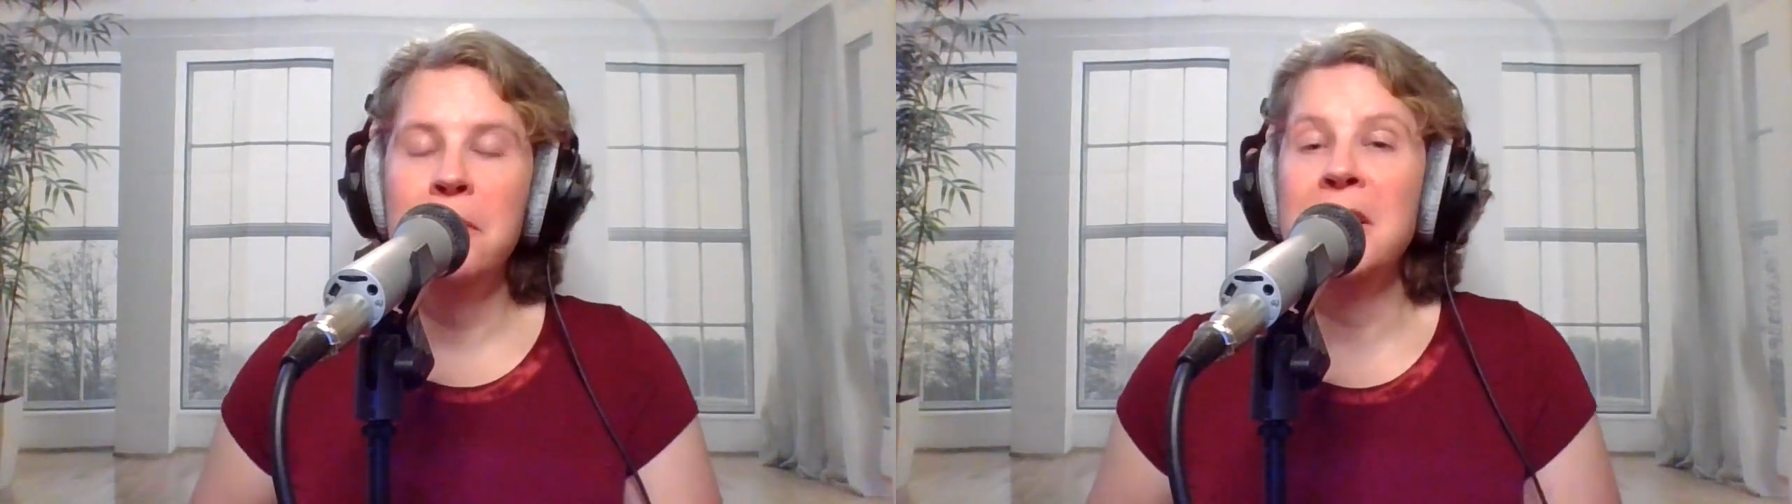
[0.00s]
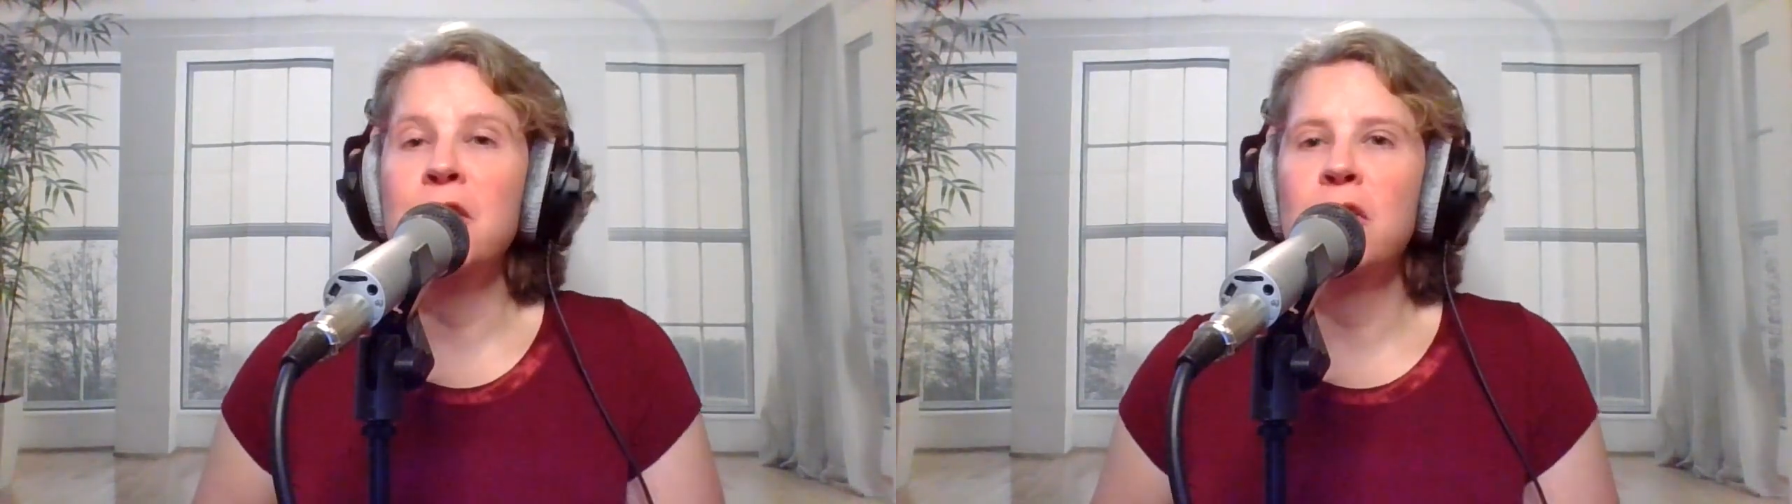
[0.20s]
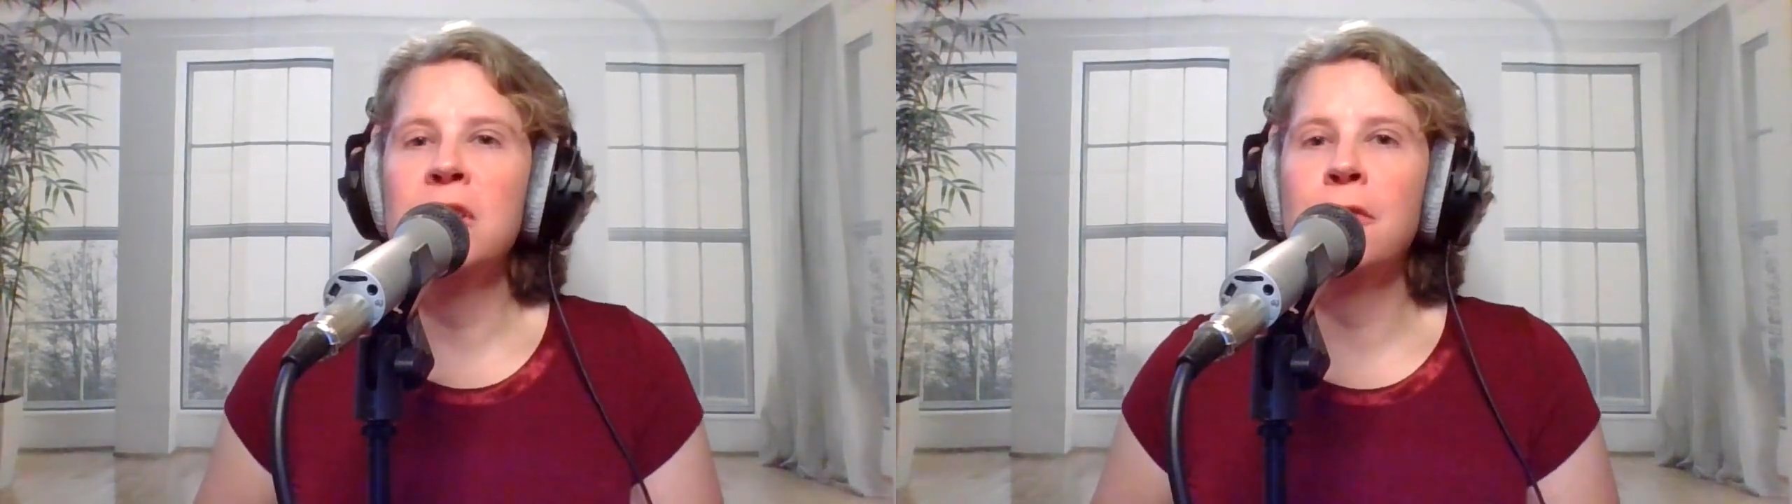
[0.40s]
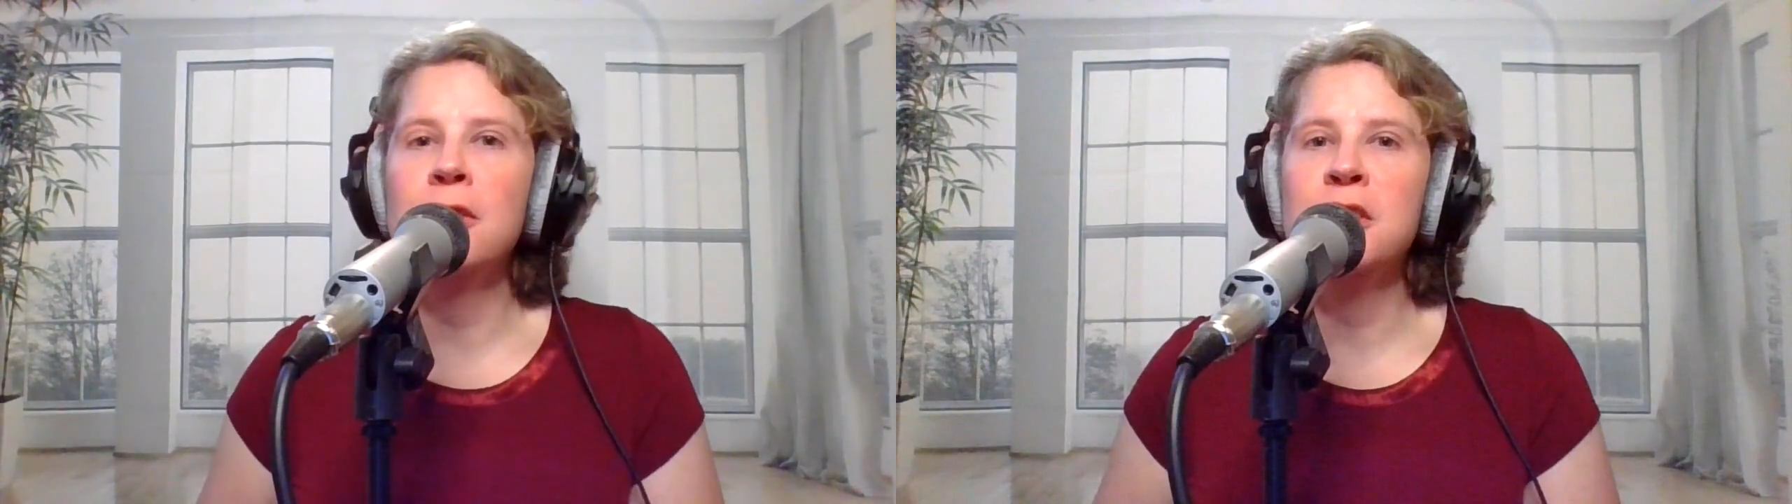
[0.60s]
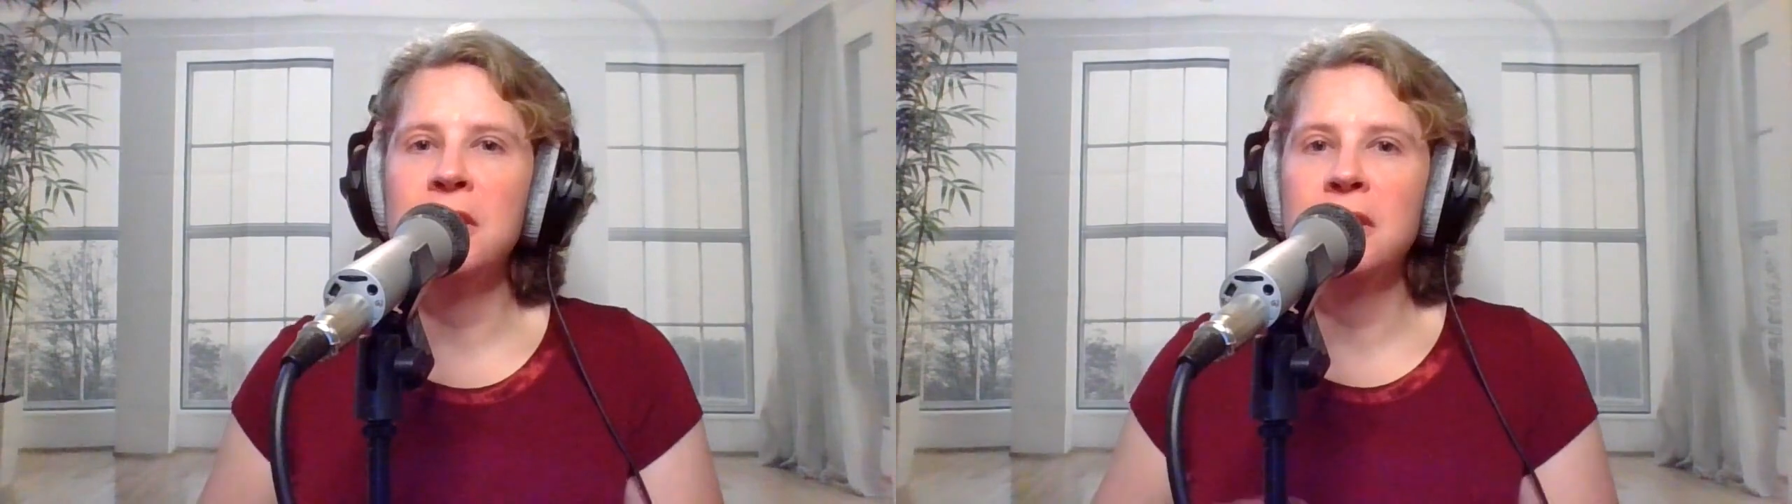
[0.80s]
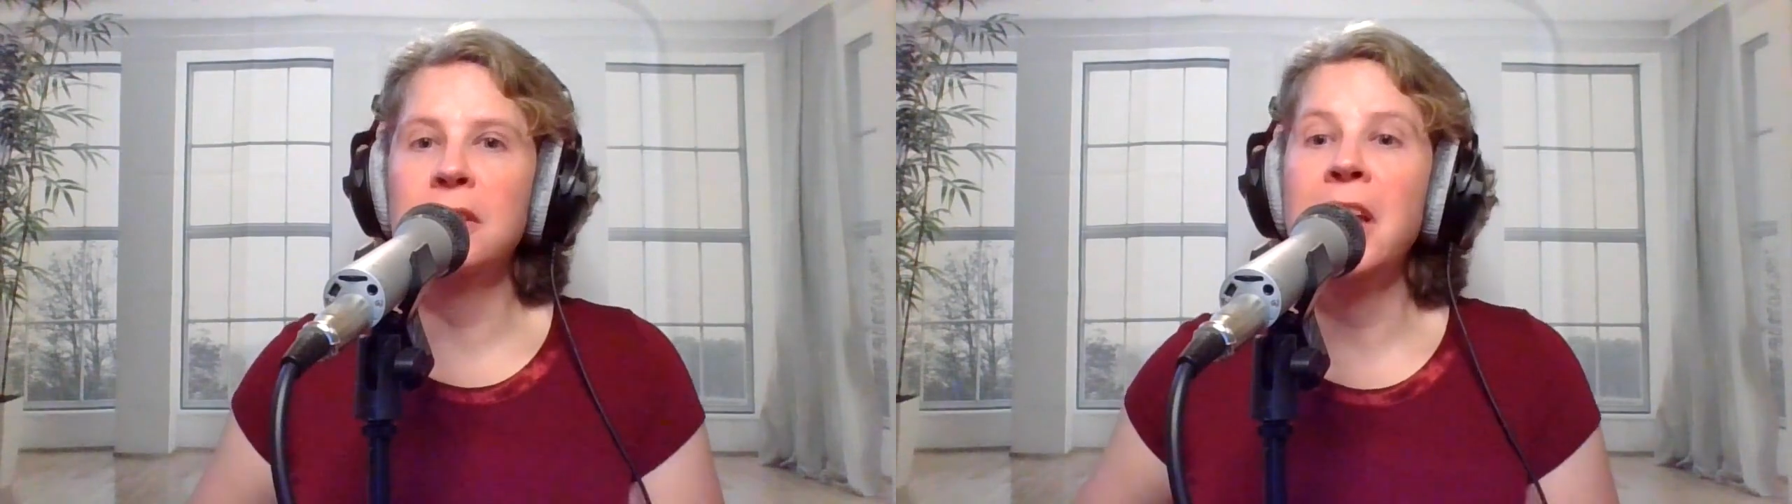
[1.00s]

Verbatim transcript: being neurodivergent